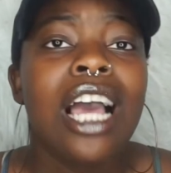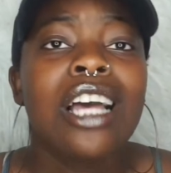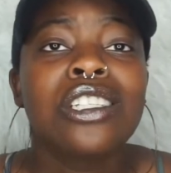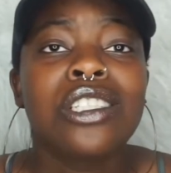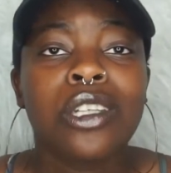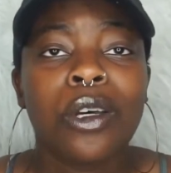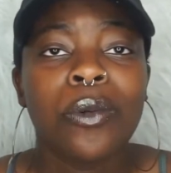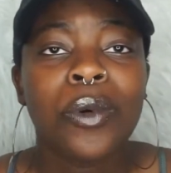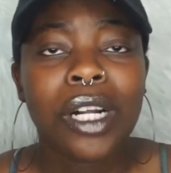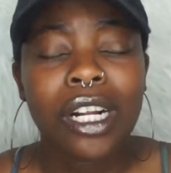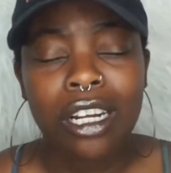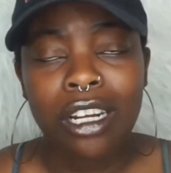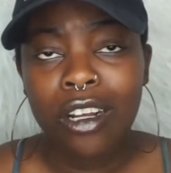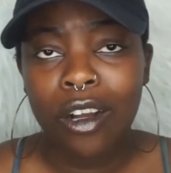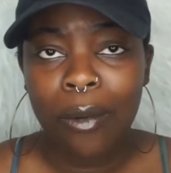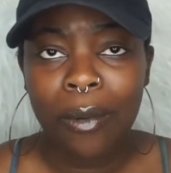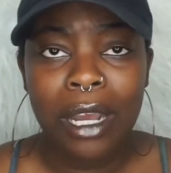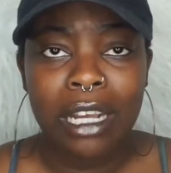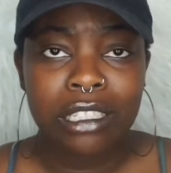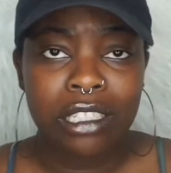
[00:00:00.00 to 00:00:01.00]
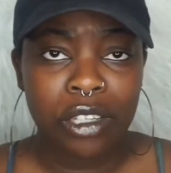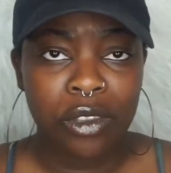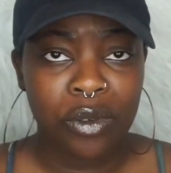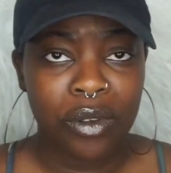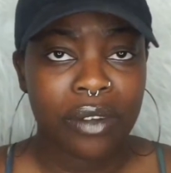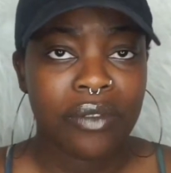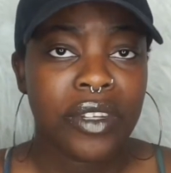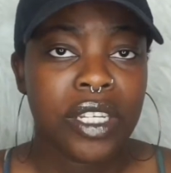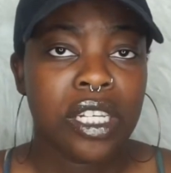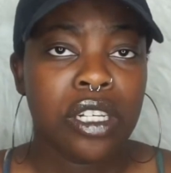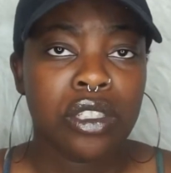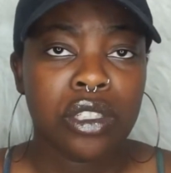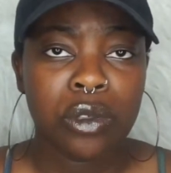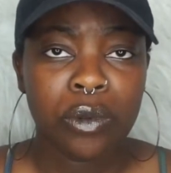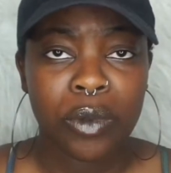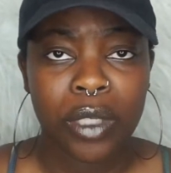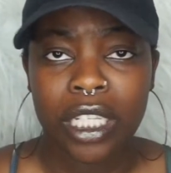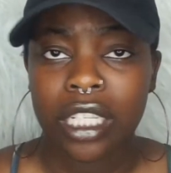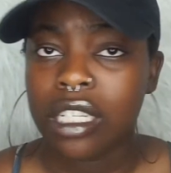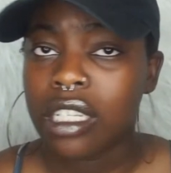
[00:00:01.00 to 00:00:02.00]
So we're gonna go back to 3 videos a
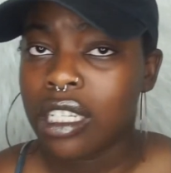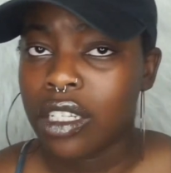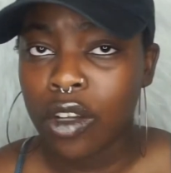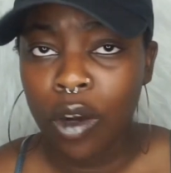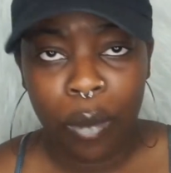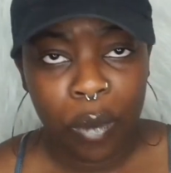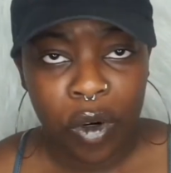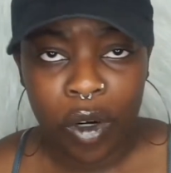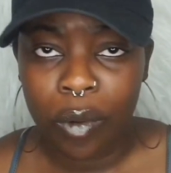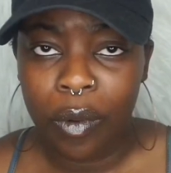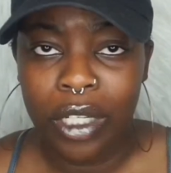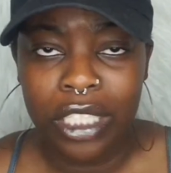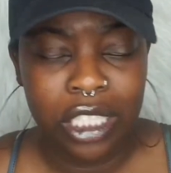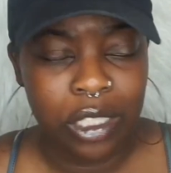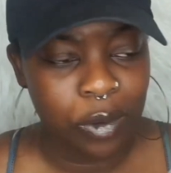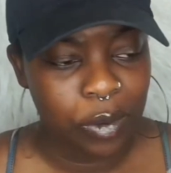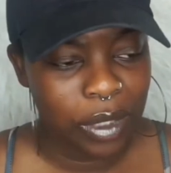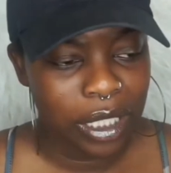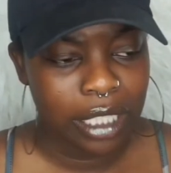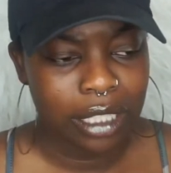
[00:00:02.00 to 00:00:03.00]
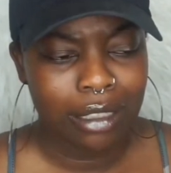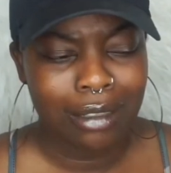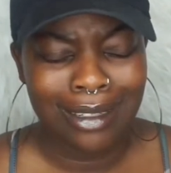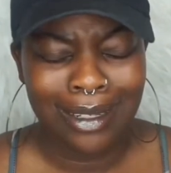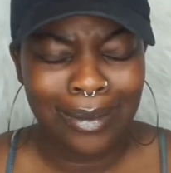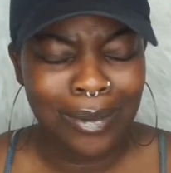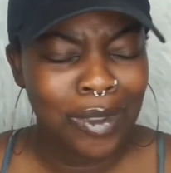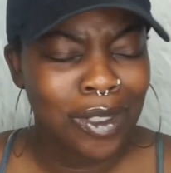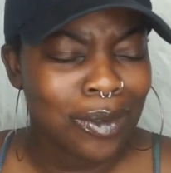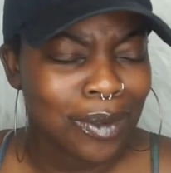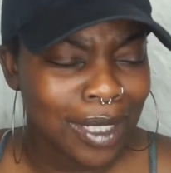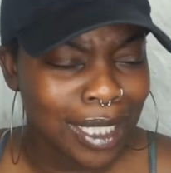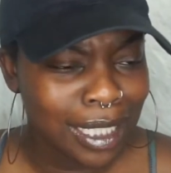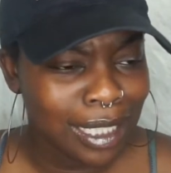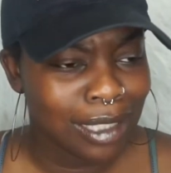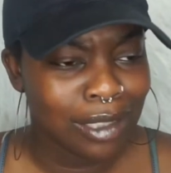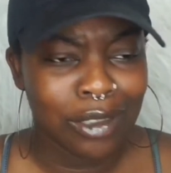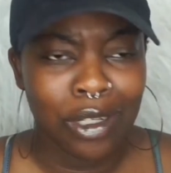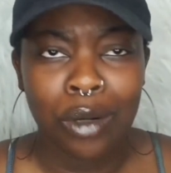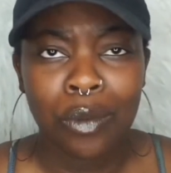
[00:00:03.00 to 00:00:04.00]
week. No more once a week. No
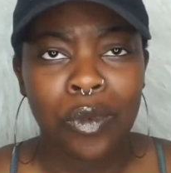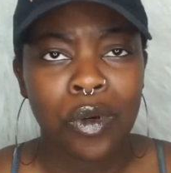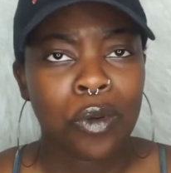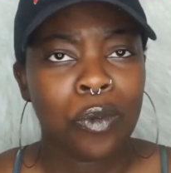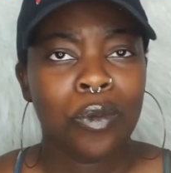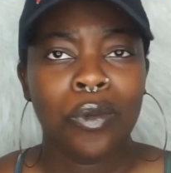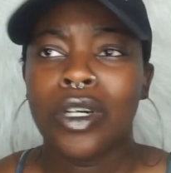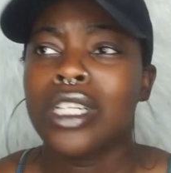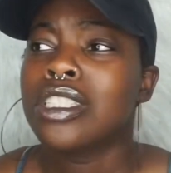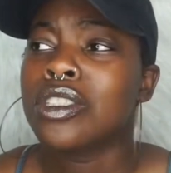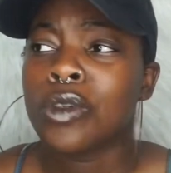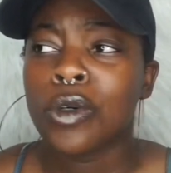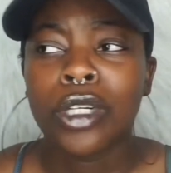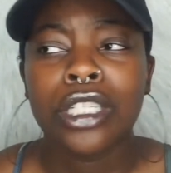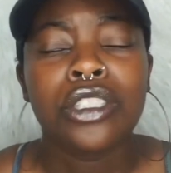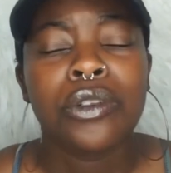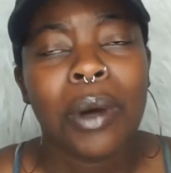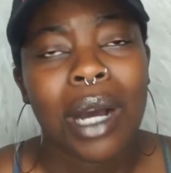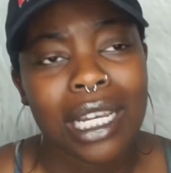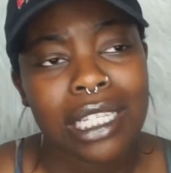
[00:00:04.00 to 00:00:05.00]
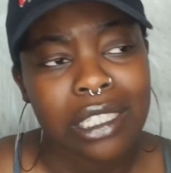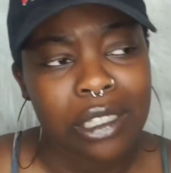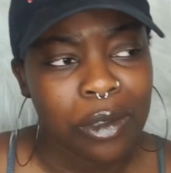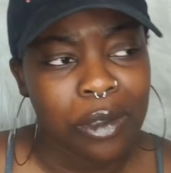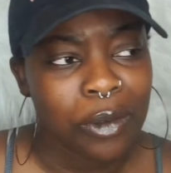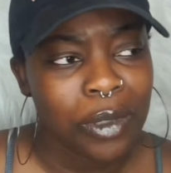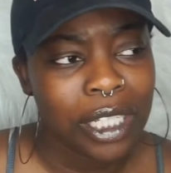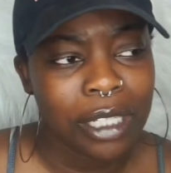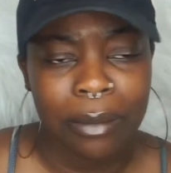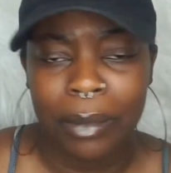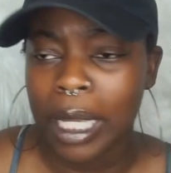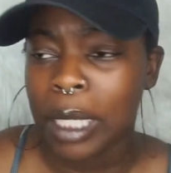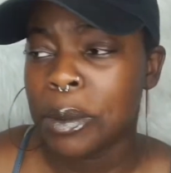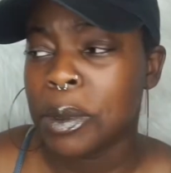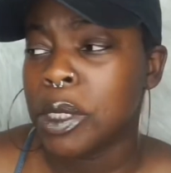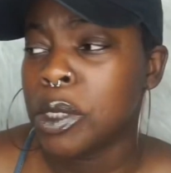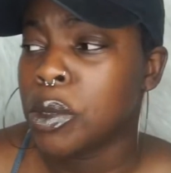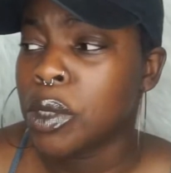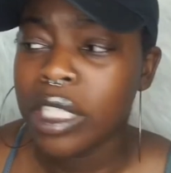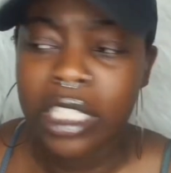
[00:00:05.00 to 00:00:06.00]
more once or twice a week.
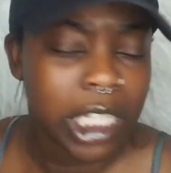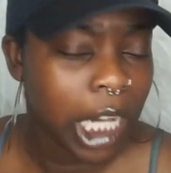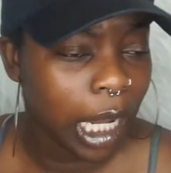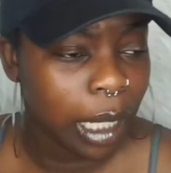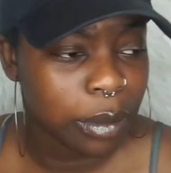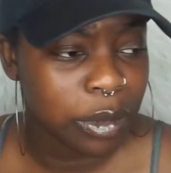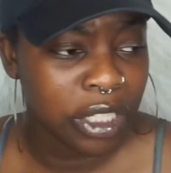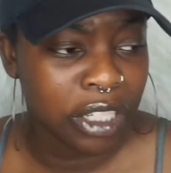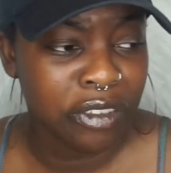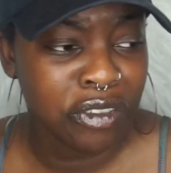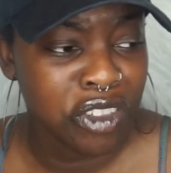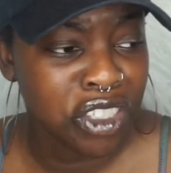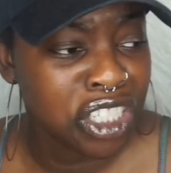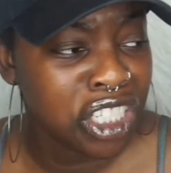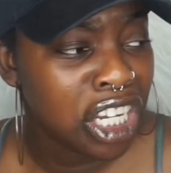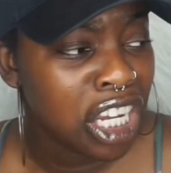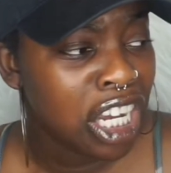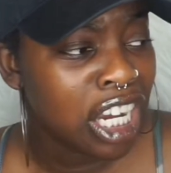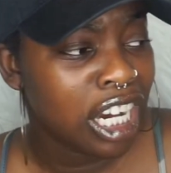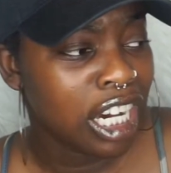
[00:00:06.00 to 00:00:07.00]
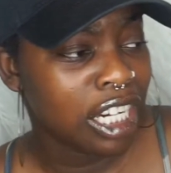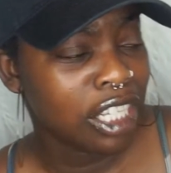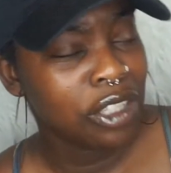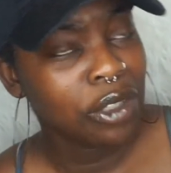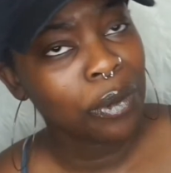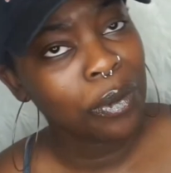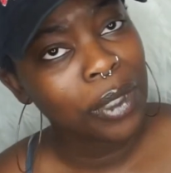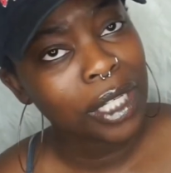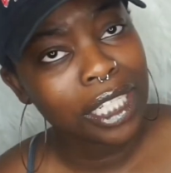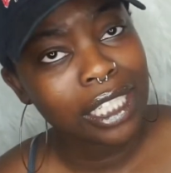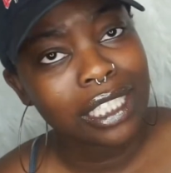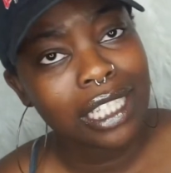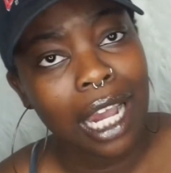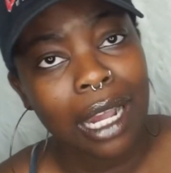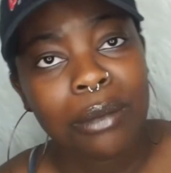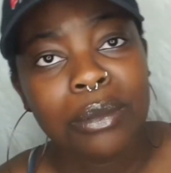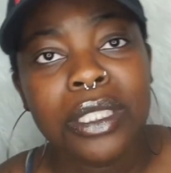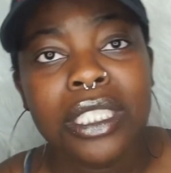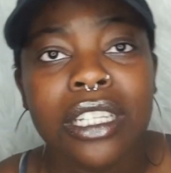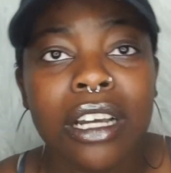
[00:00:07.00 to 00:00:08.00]
Maybe 3 times every other week
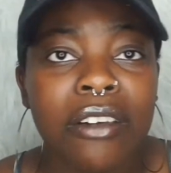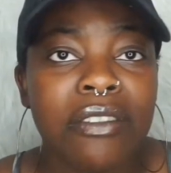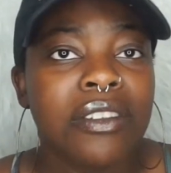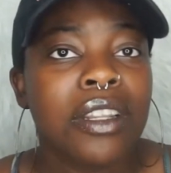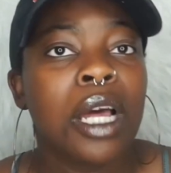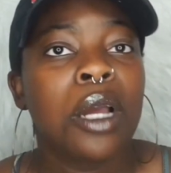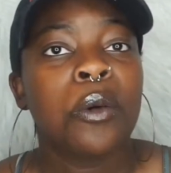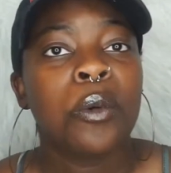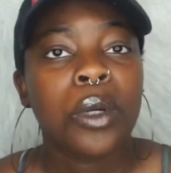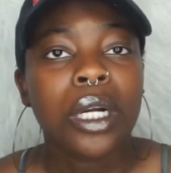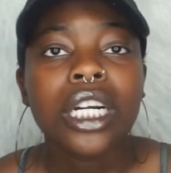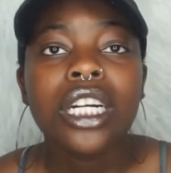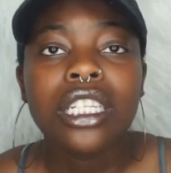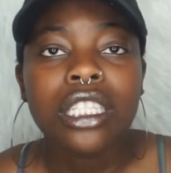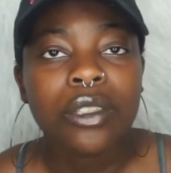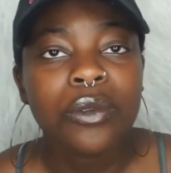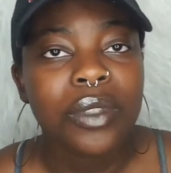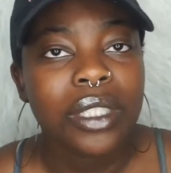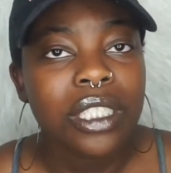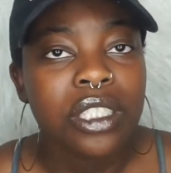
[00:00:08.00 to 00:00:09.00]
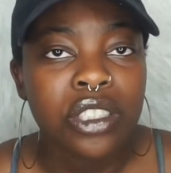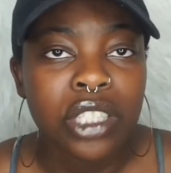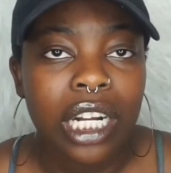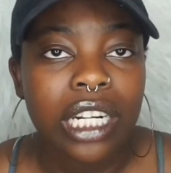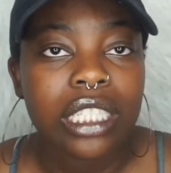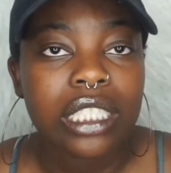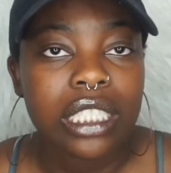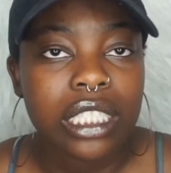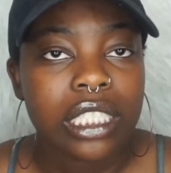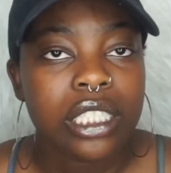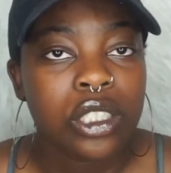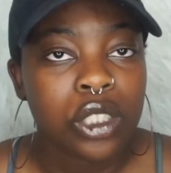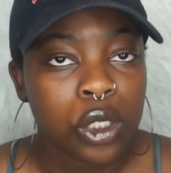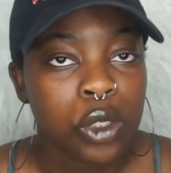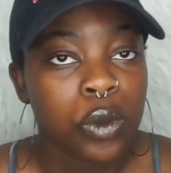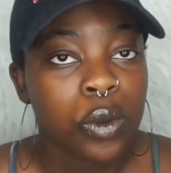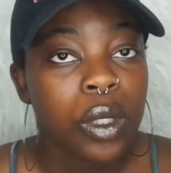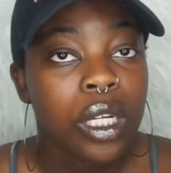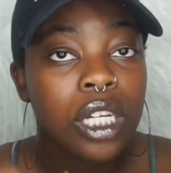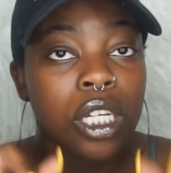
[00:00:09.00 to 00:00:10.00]
type stuff. Like, we're gonna really try to stick
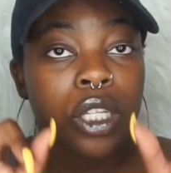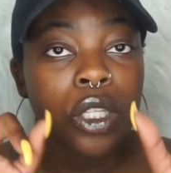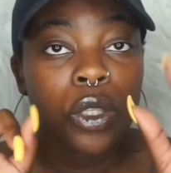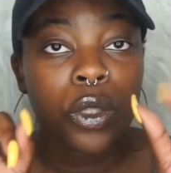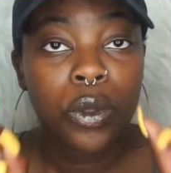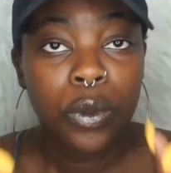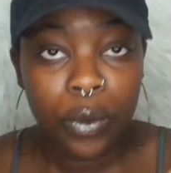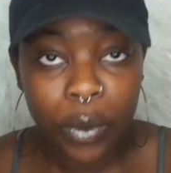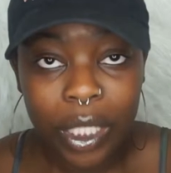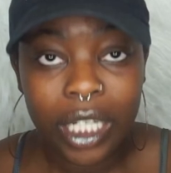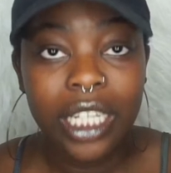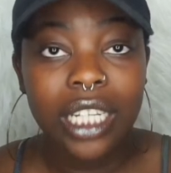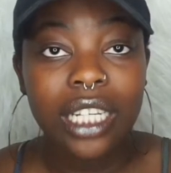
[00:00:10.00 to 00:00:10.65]
to 3